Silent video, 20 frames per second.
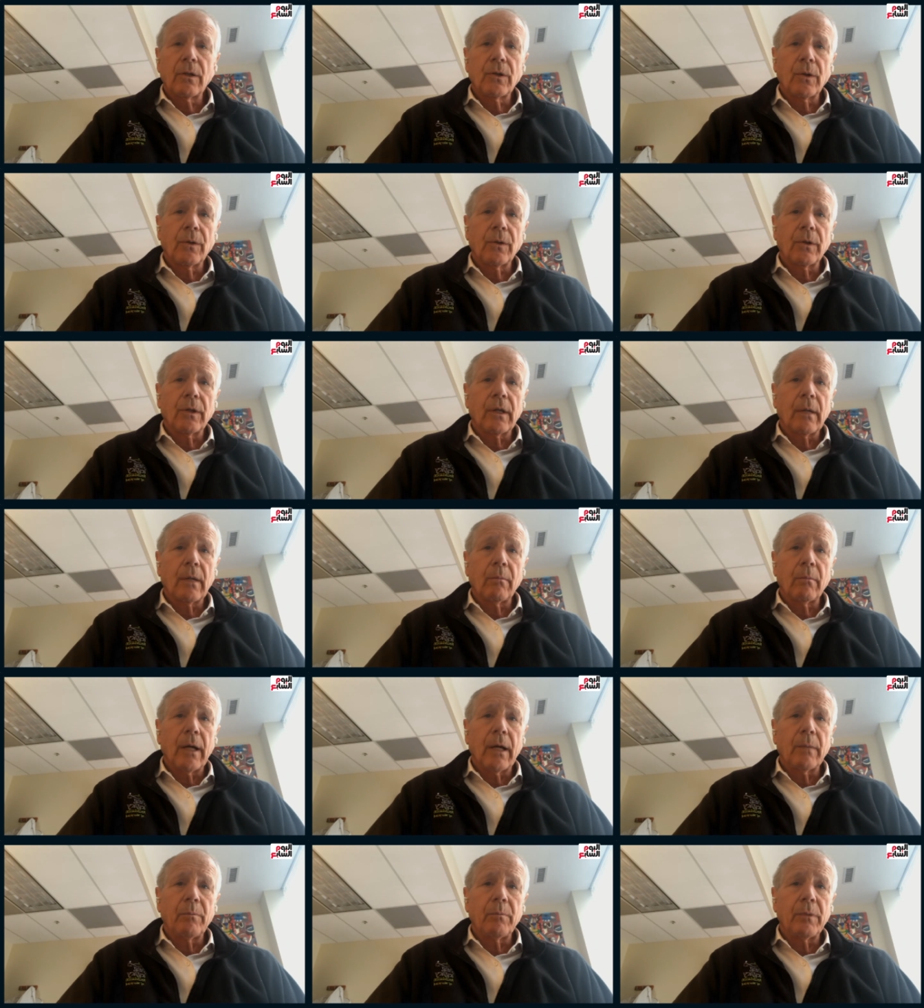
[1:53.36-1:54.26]
so that they
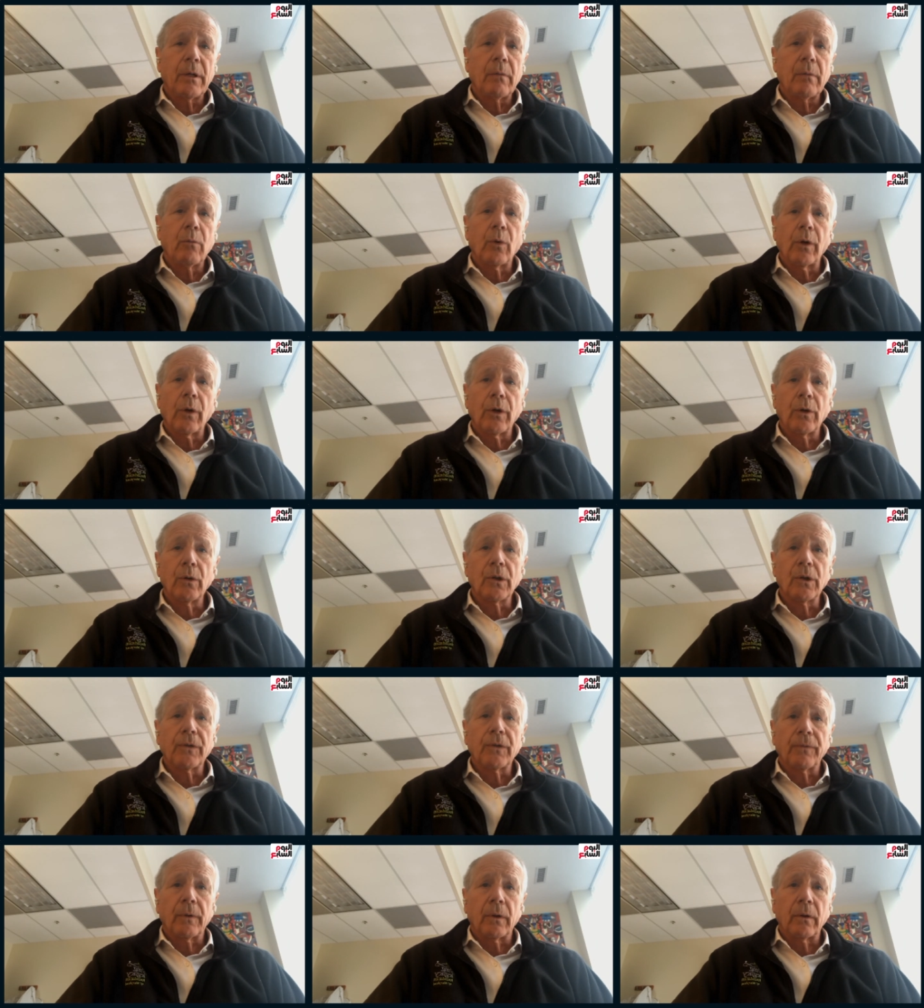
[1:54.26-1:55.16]
might be more
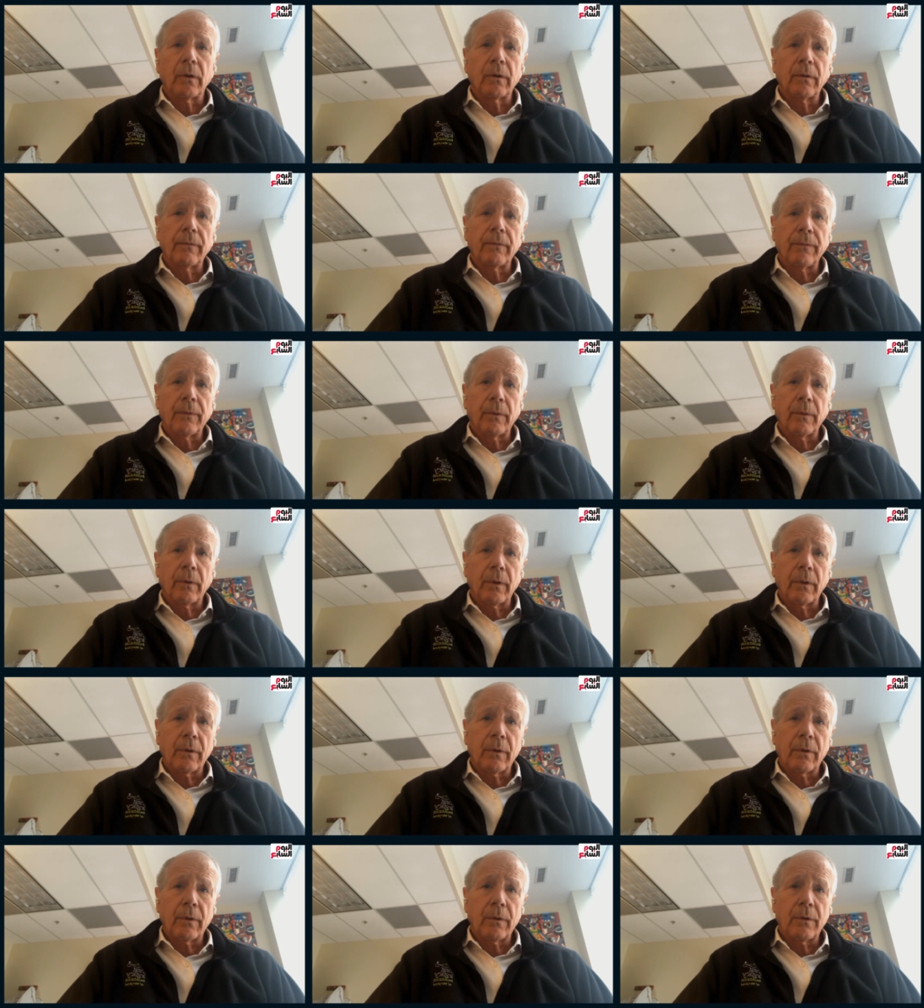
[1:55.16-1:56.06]
useful for
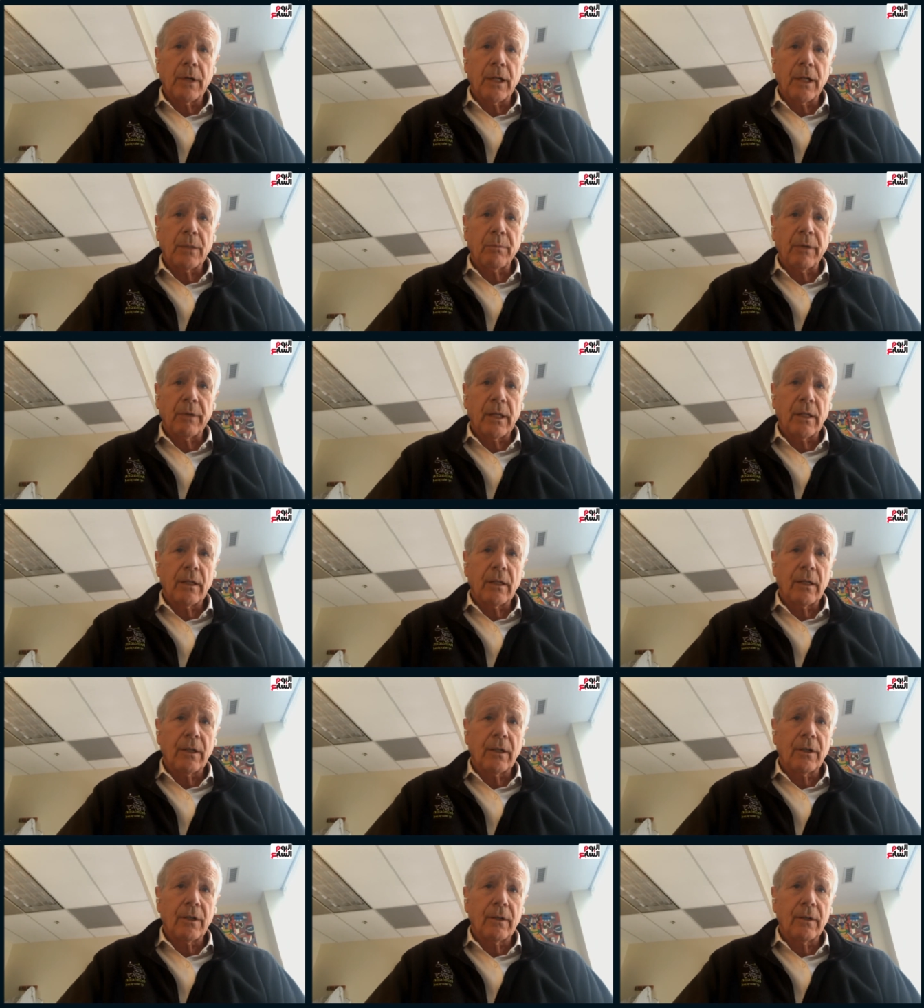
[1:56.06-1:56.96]

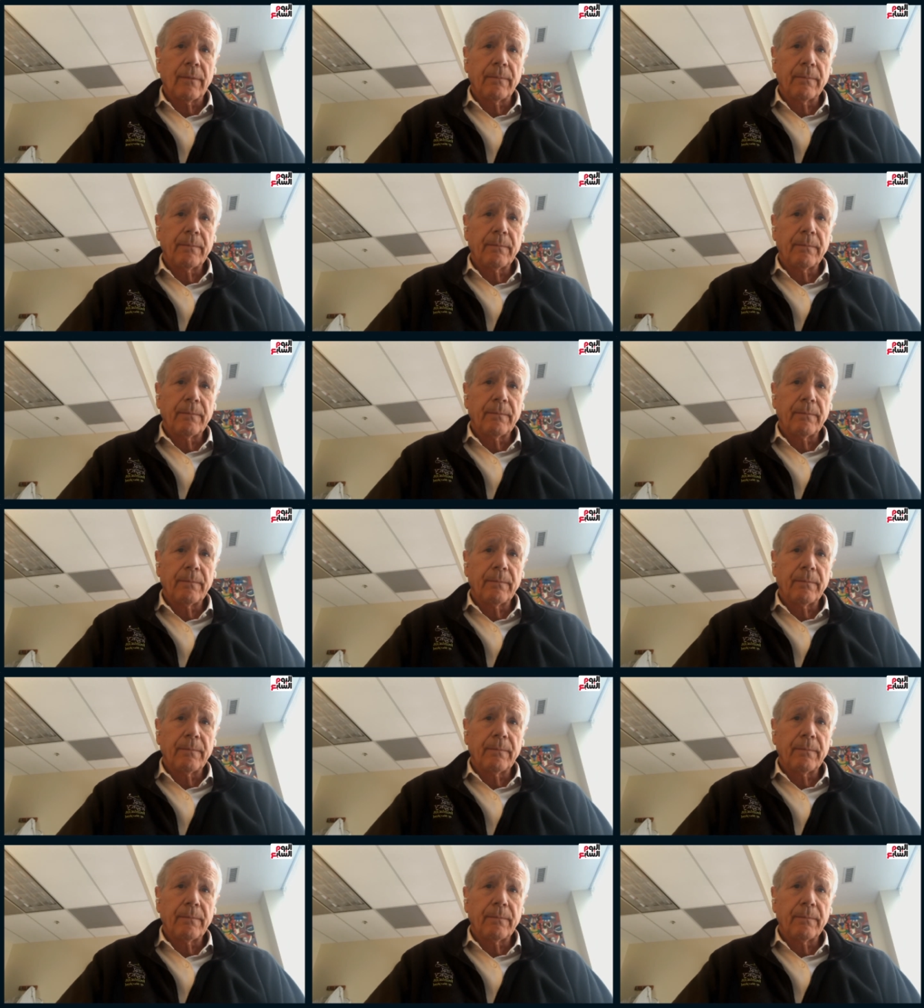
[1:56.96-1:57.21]
transplantation.